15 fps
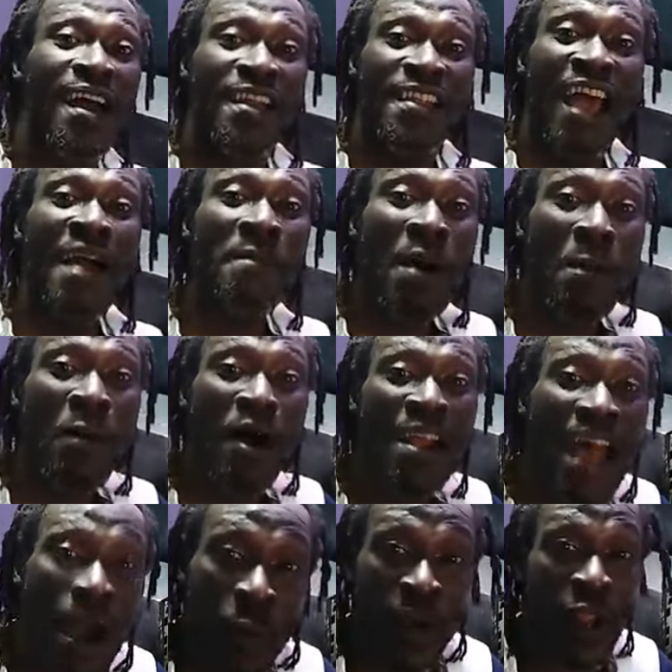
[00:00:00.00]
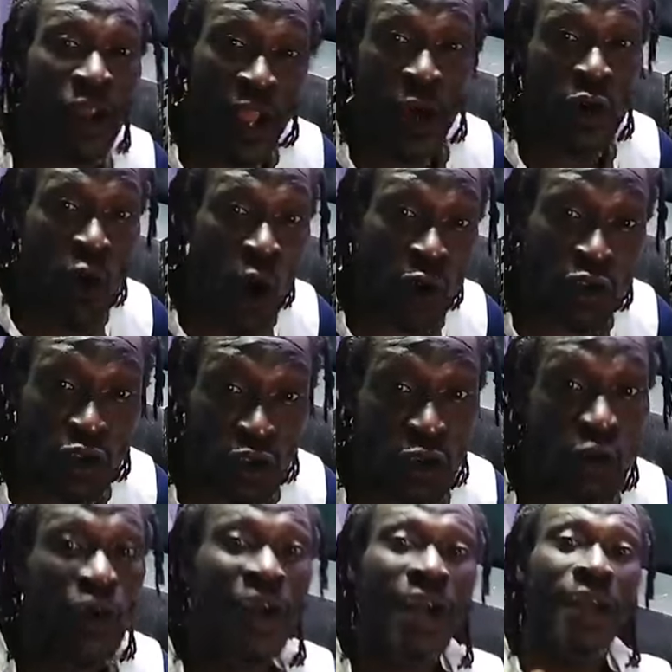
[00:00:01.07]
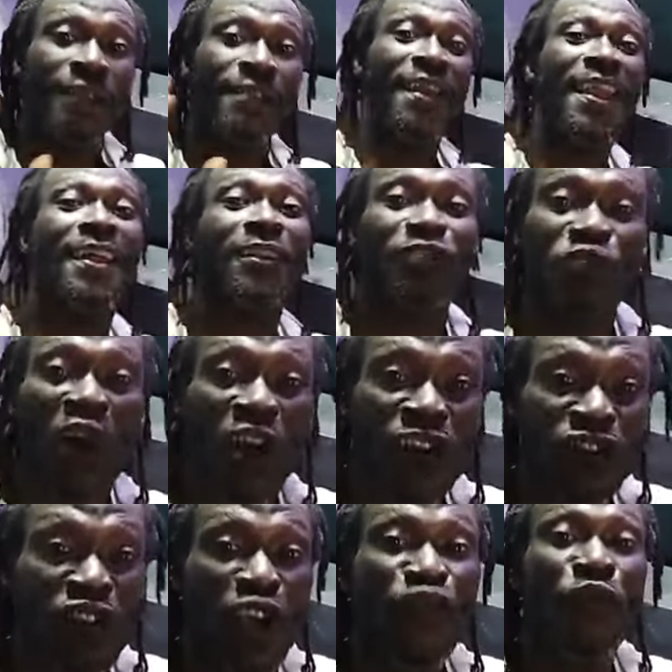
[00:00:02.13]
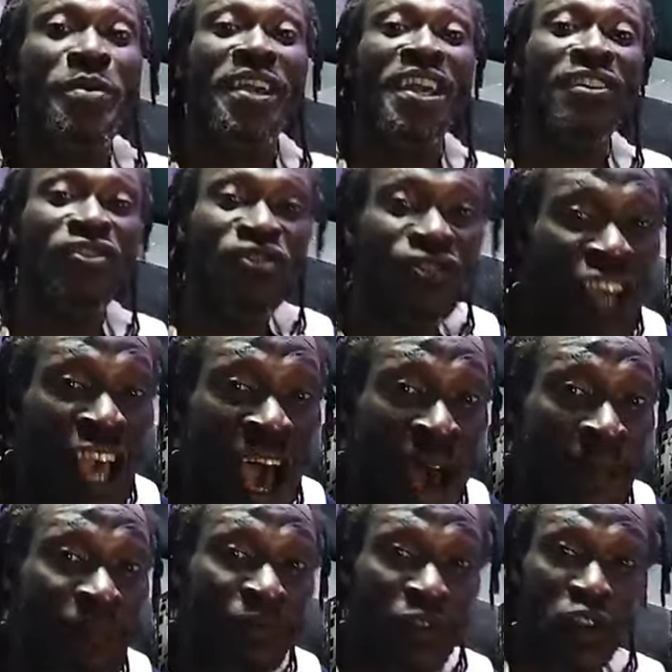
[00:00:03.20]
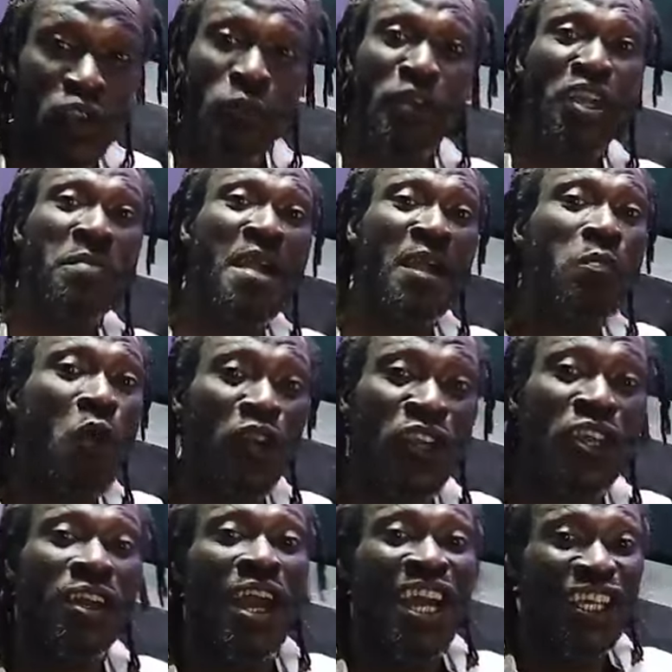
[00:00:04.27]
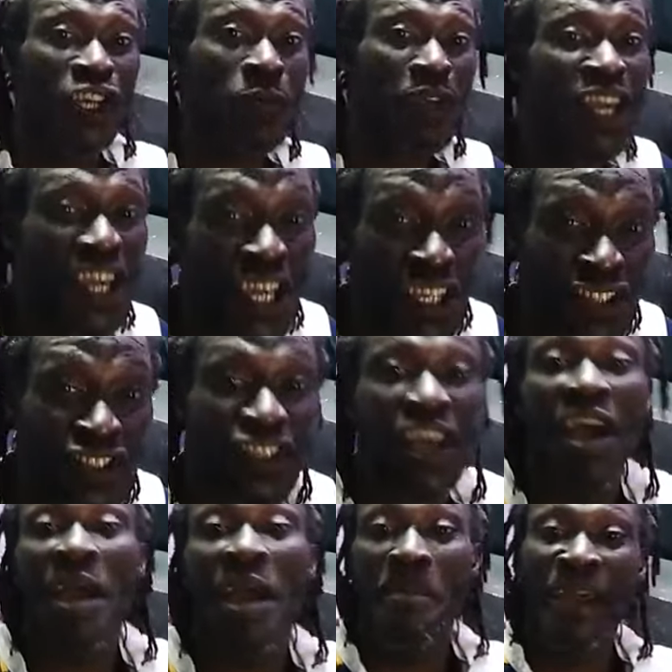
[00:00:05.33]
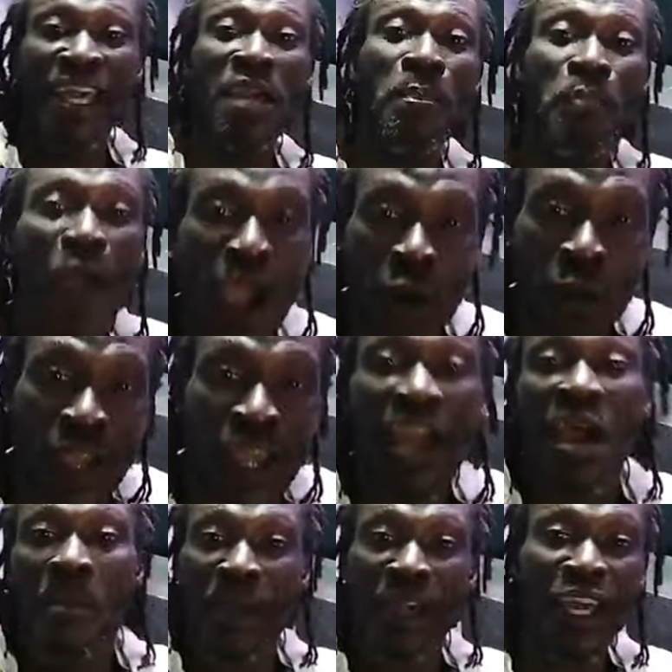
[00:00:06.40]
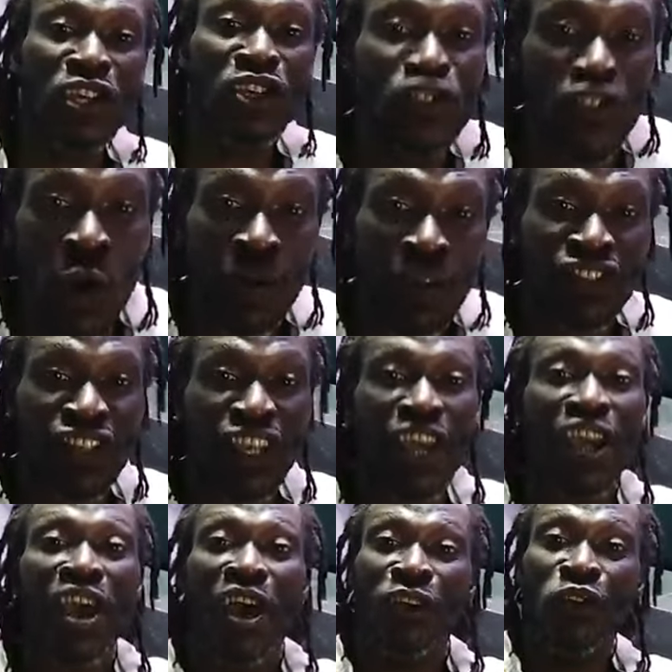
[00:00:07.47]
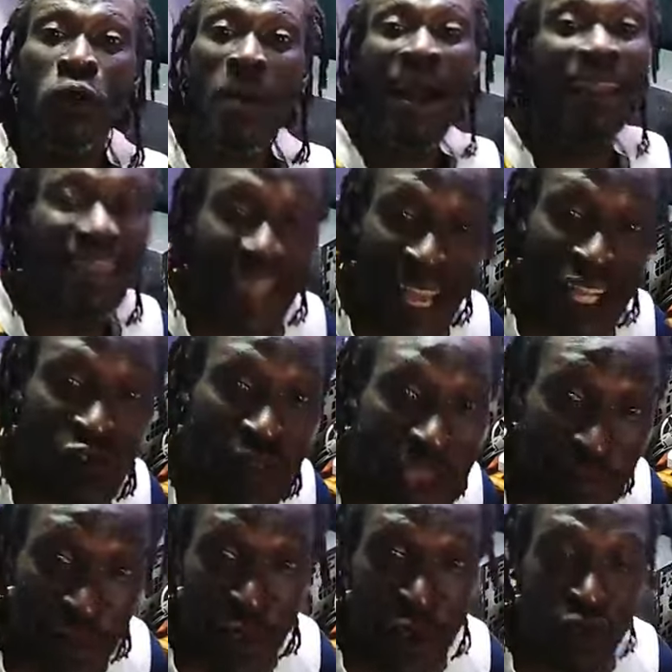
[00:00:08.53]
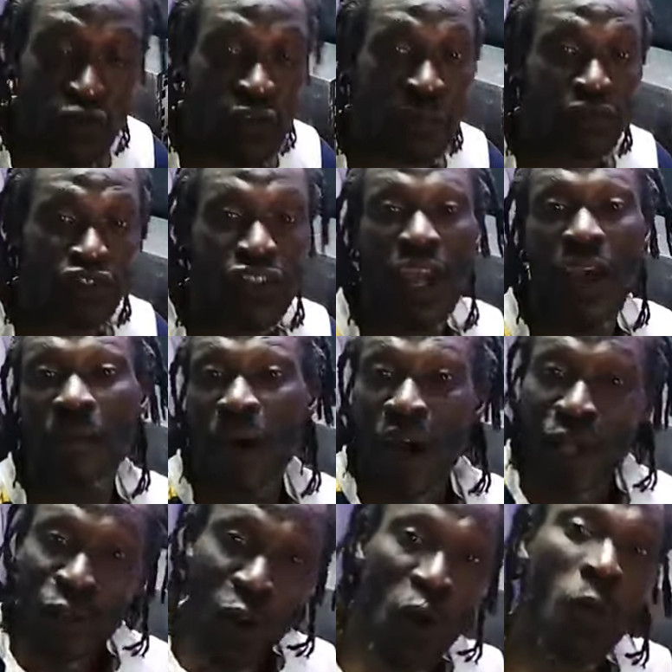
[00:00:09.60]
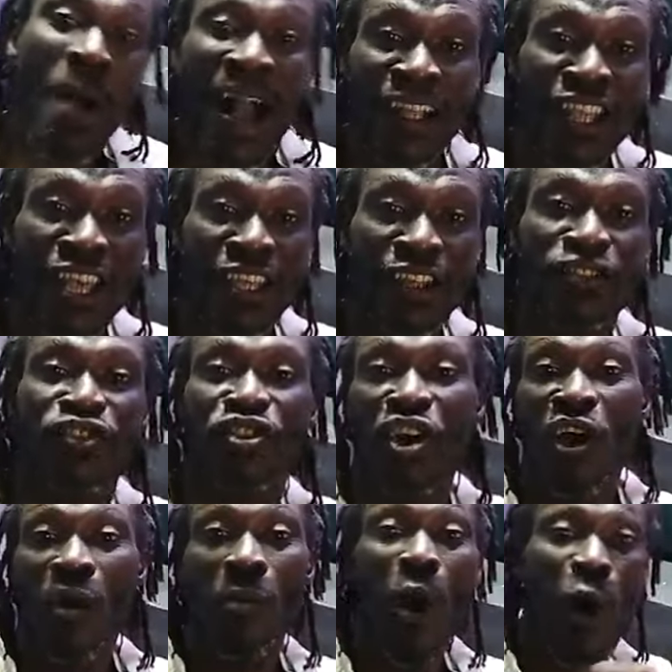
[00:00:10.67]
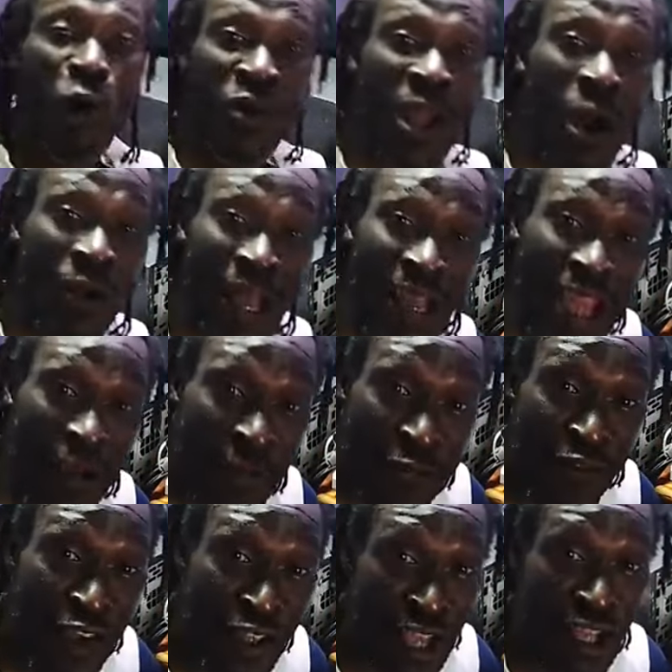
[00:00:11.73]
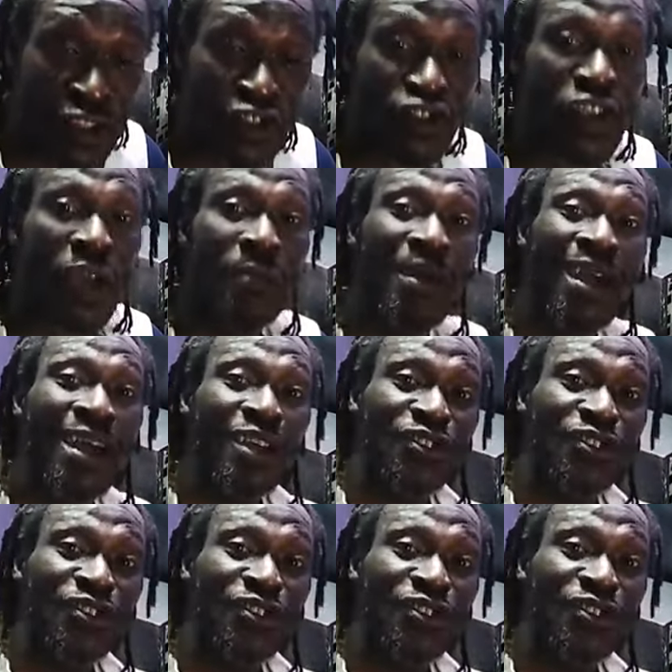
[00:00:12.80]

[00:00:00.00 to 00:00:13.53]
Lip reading: Them boy that went on the coax you. Then they talk say if you begin see her, you begin make money, you begin eat, begin pay we, begin show we say, you back to get revenue stream step, low back they eat. But una on a left free thing step.